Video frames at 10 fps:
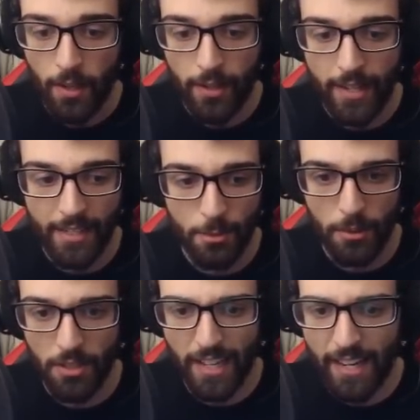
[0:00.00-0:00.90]
Okay, so we've
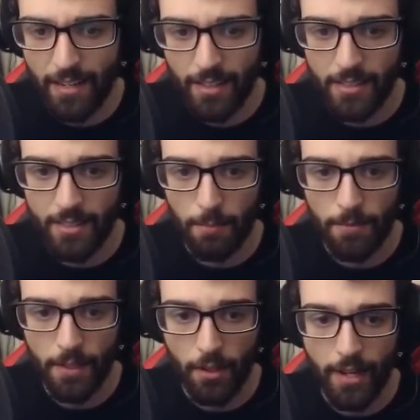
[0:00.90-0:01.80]
got a healing
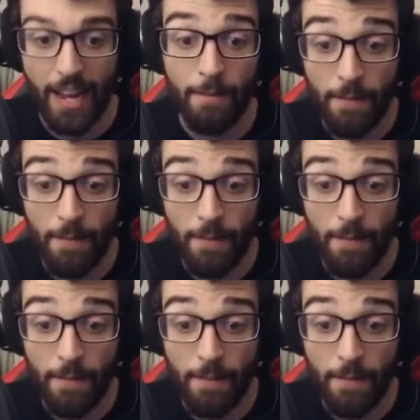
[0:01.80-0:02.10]
something. Okay,